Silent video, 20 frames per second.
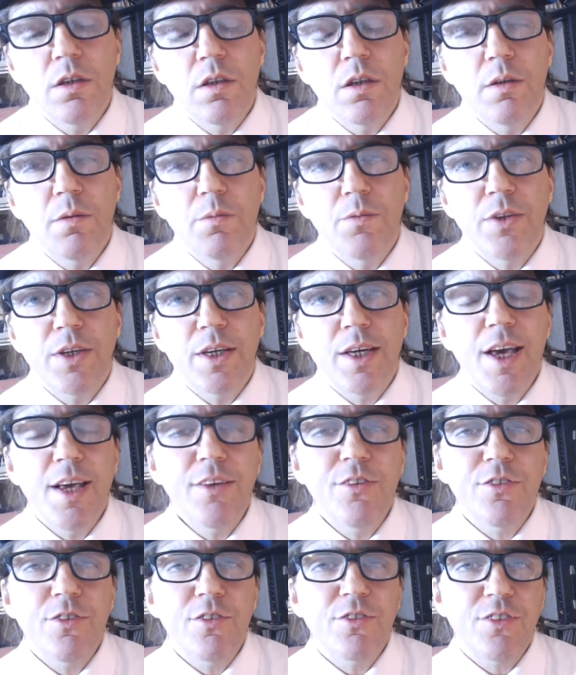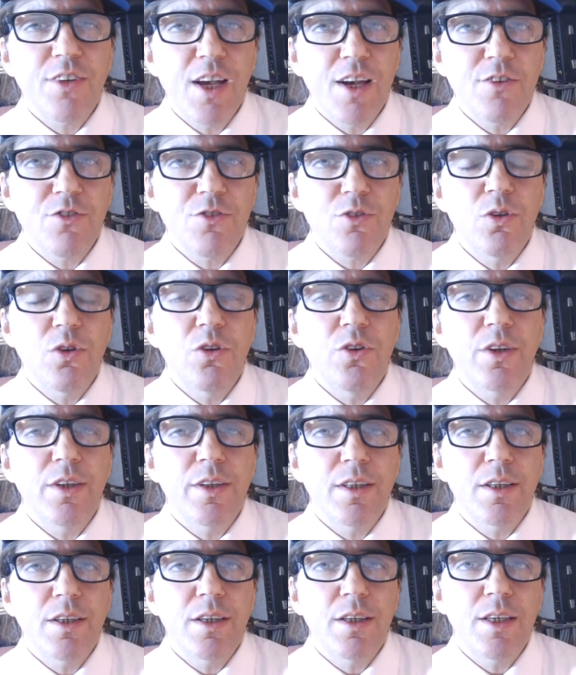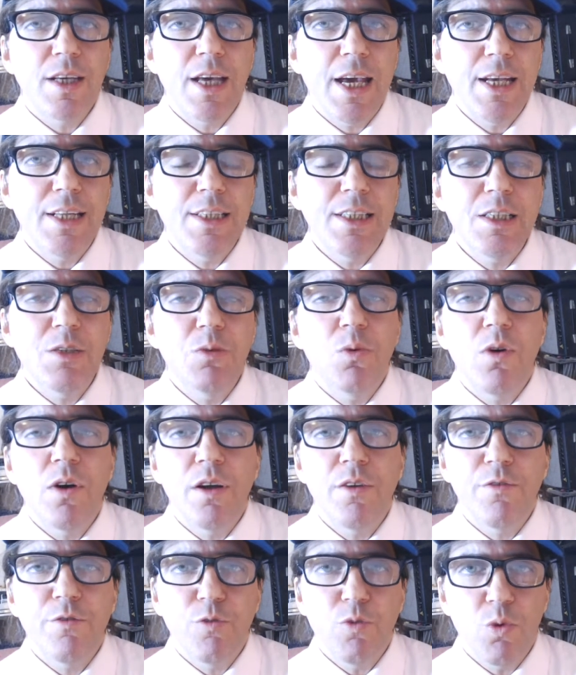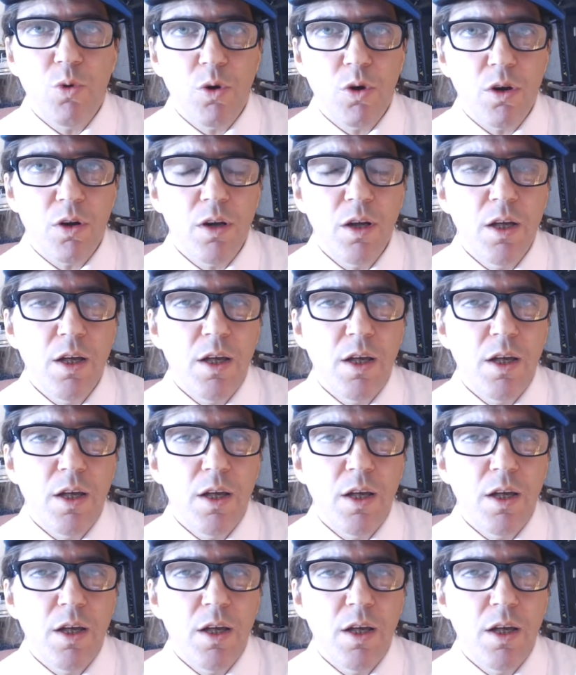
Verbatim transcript: the case is scheduled at the AD1 for